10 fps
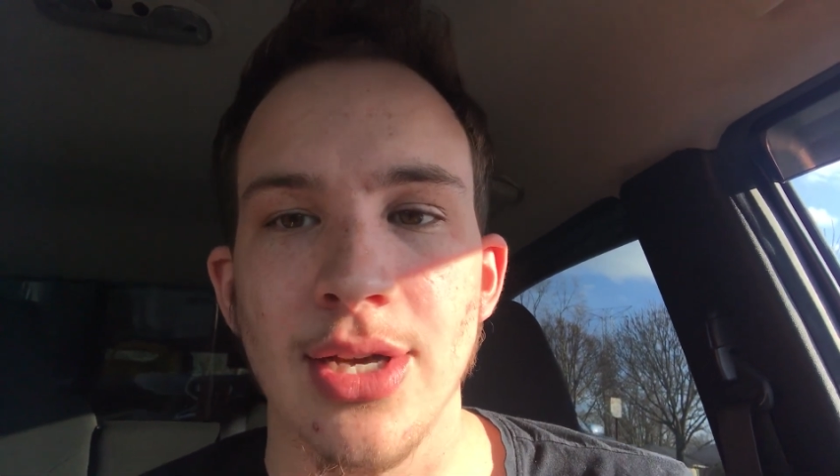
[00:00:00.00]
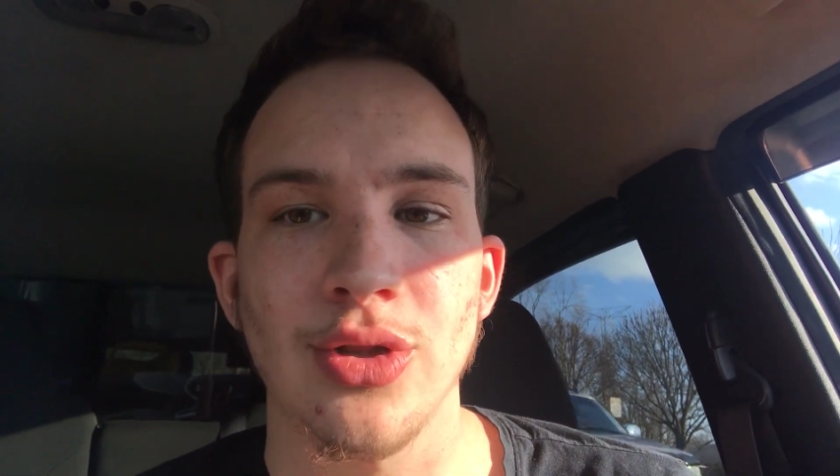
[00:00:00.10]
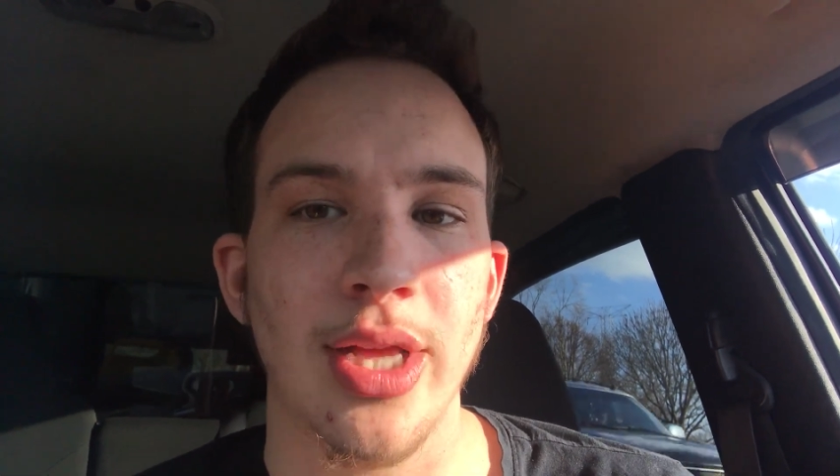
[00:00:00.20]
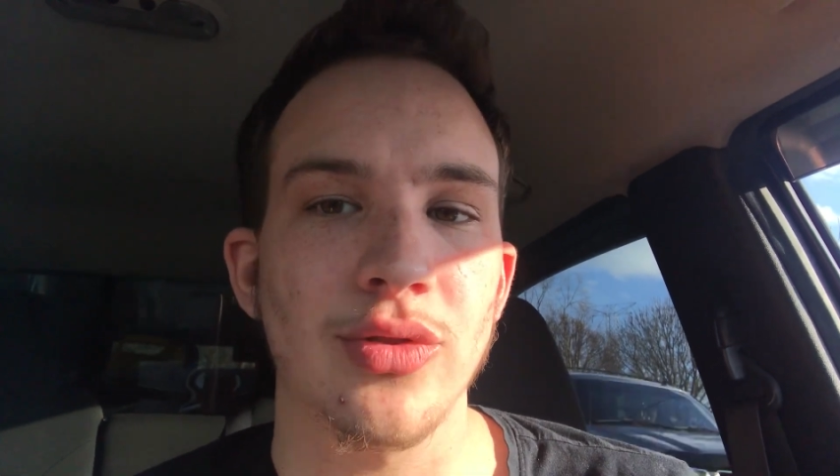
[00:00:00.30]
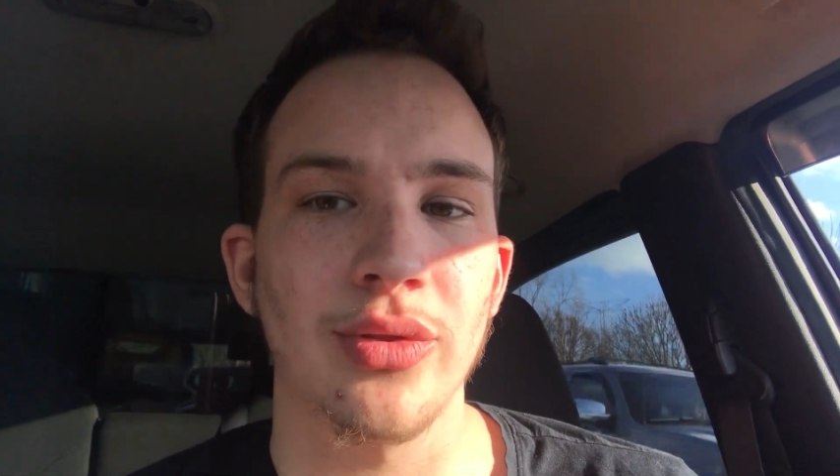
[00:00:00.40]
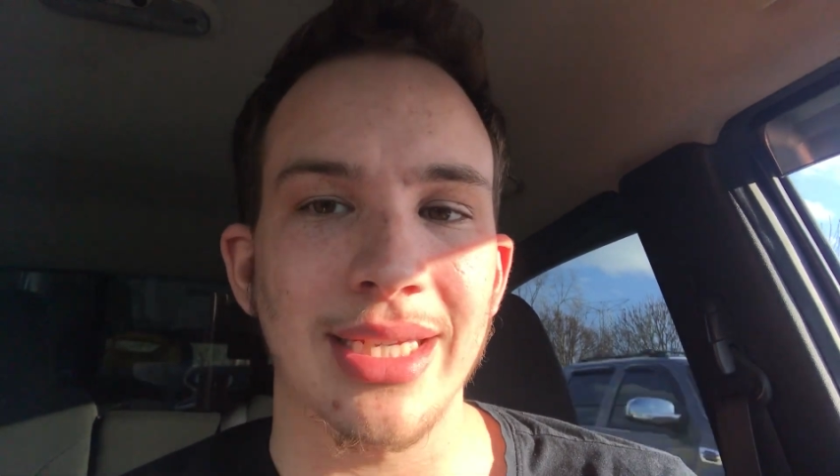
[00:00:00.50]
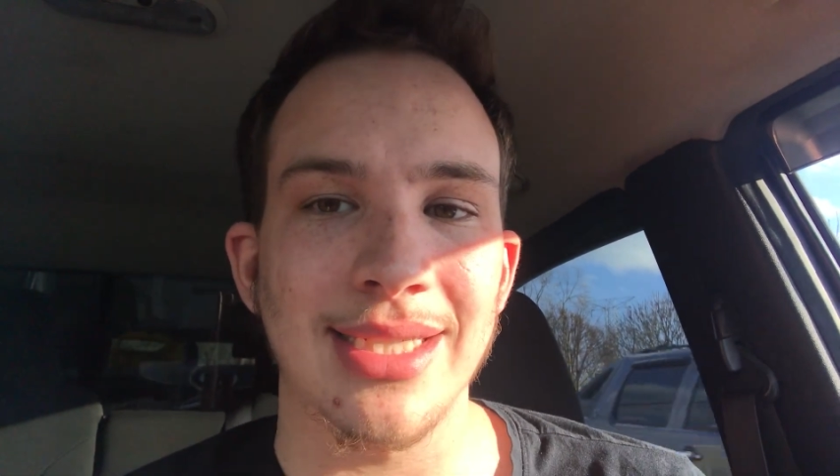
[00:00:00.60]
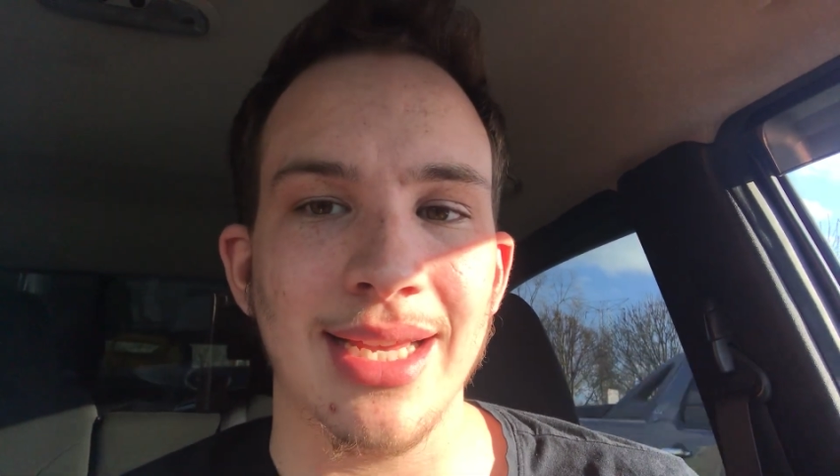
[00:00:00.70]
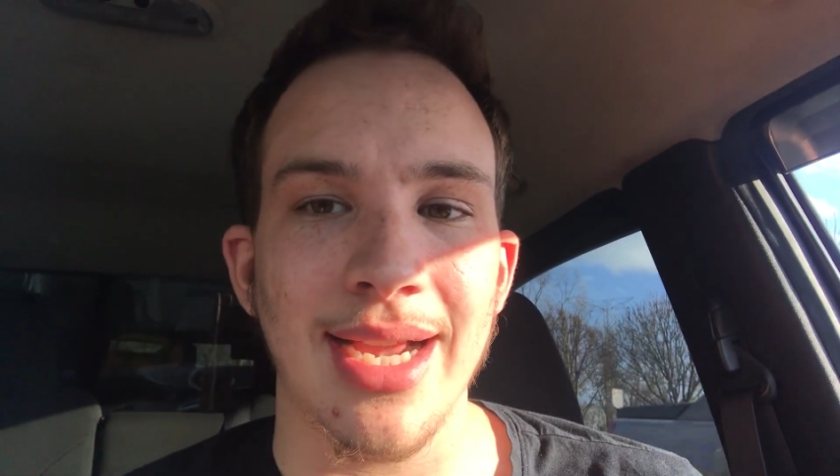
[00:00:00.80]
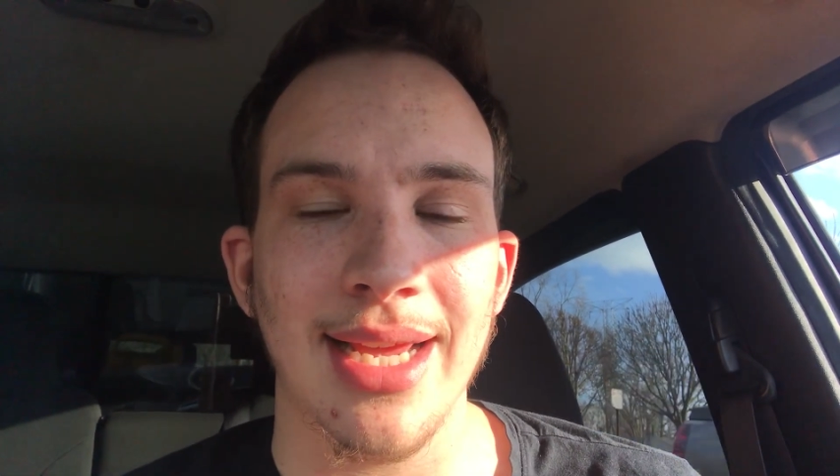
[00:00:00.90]
So that's really
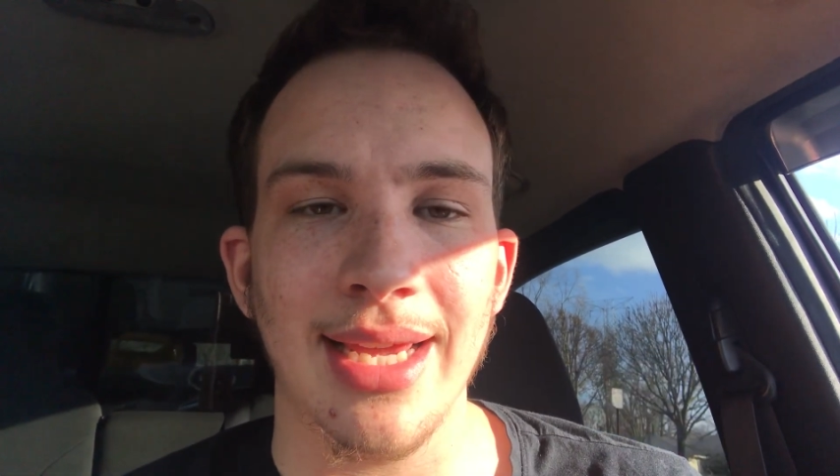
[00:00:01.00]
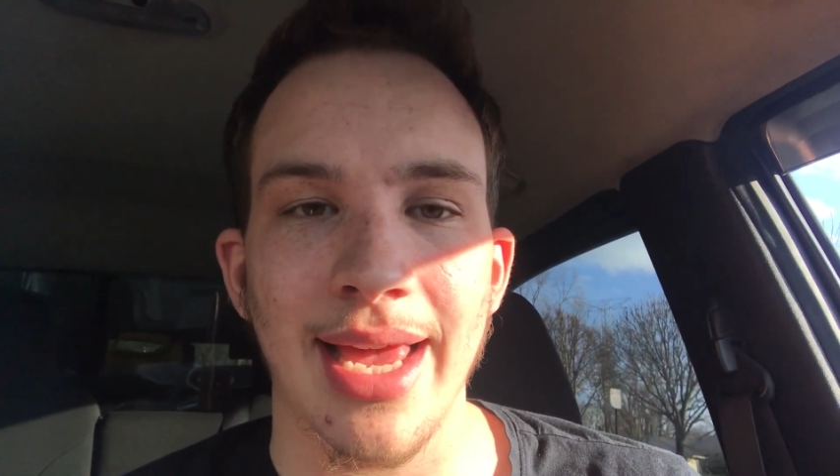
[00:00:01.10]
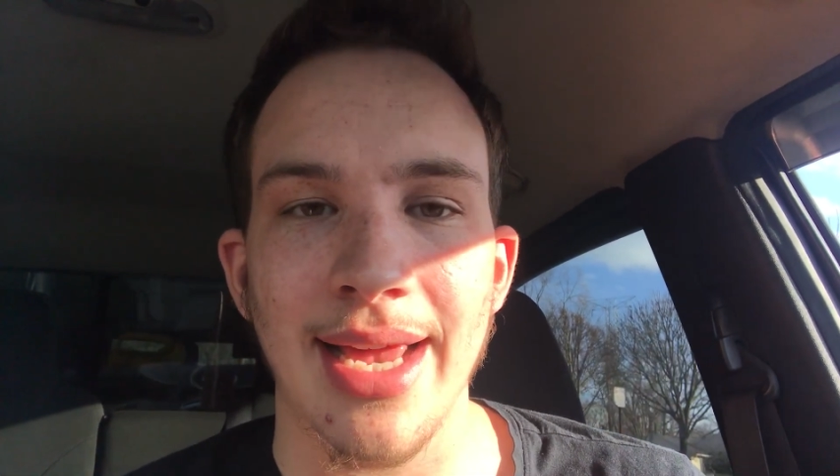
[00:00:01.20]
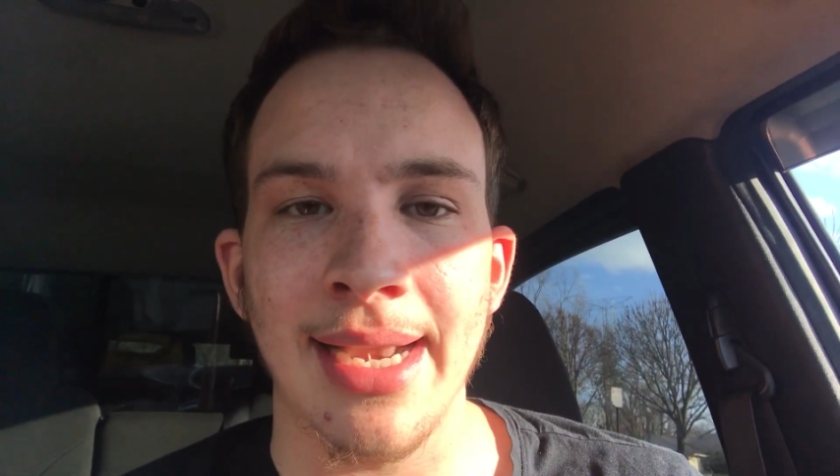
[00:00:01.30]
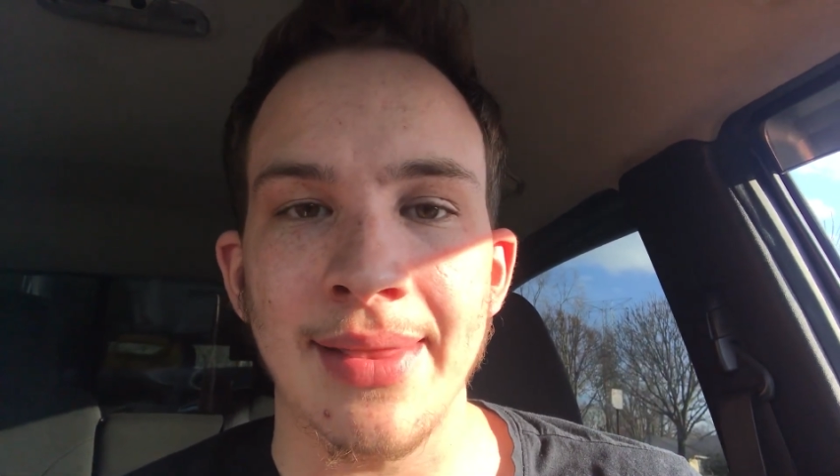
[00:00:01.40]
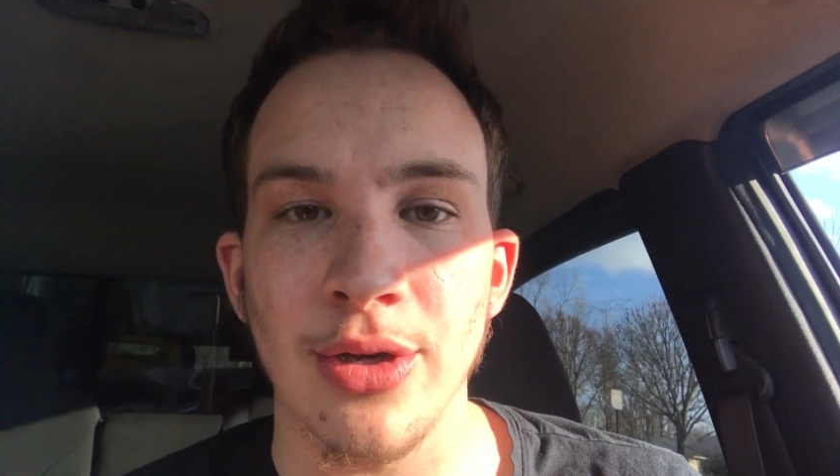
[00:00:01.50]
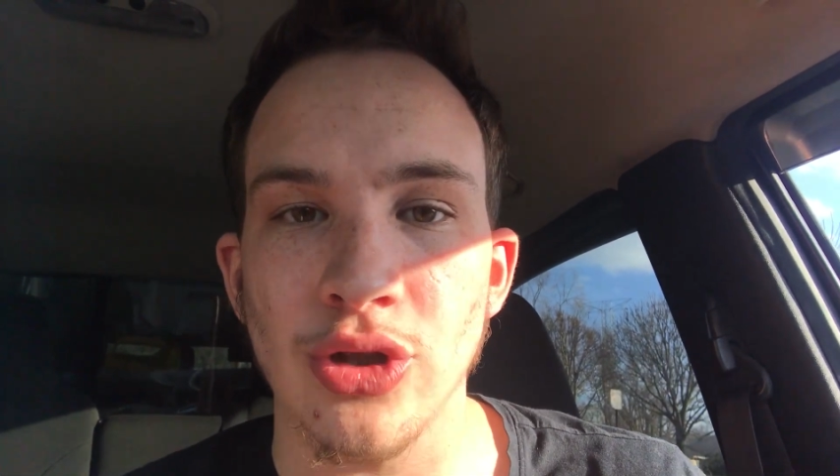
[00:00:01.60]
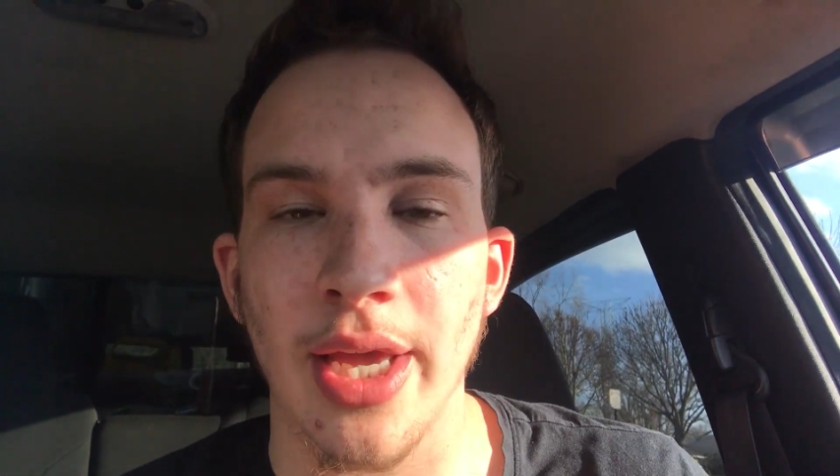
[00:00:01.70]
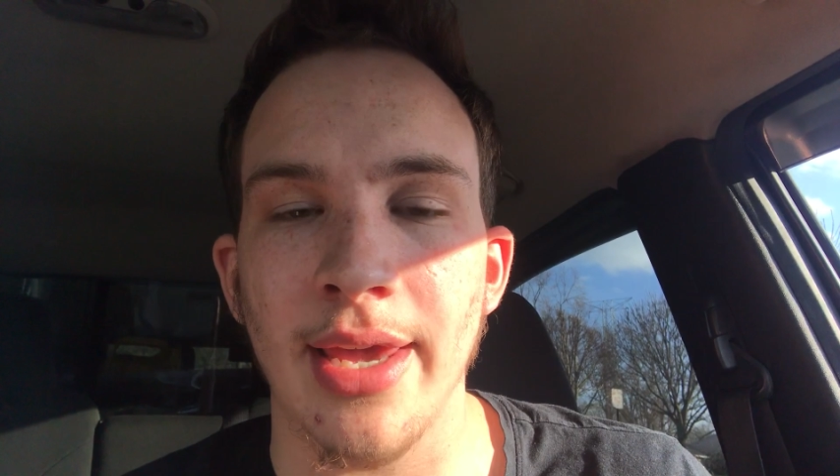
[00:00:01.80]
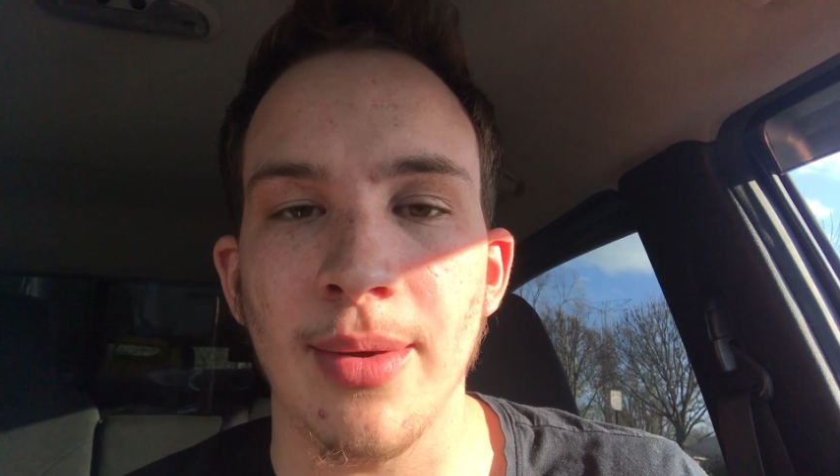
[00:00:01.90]
exciting, and
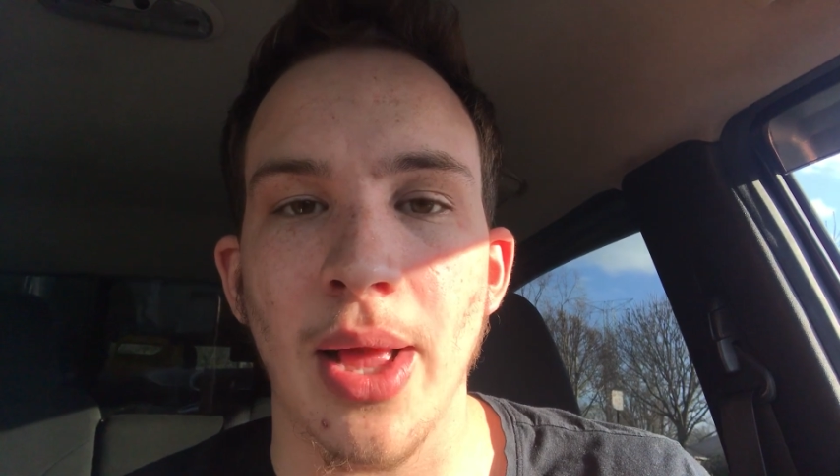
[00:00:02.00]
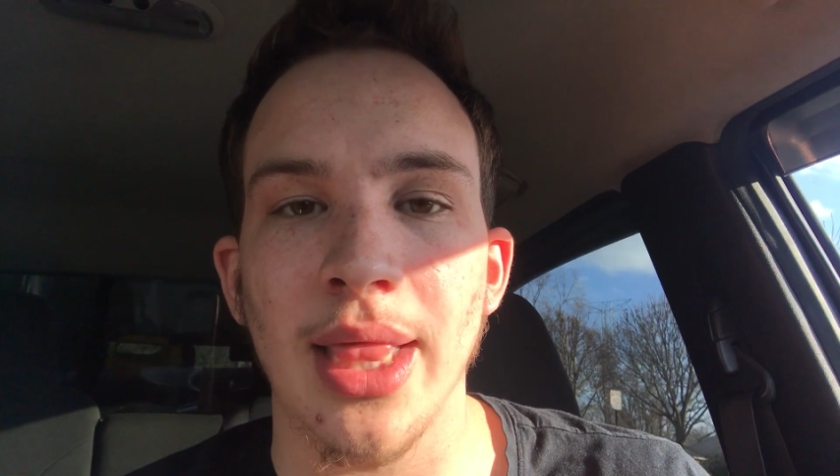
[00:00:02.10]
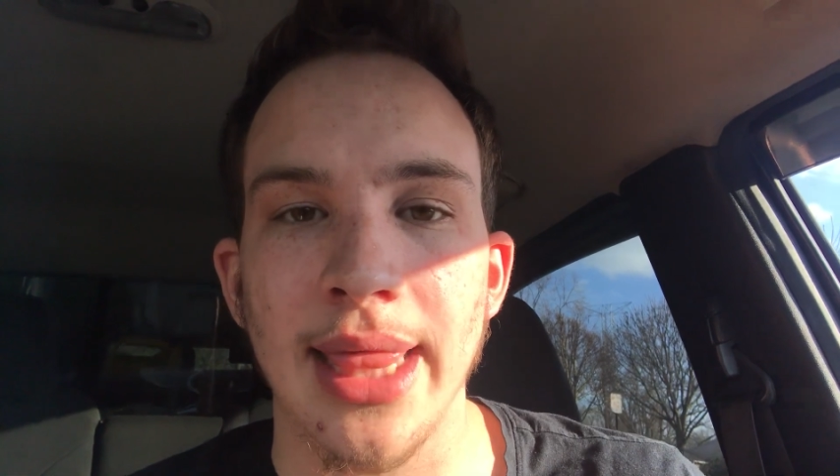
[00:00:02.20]
there's a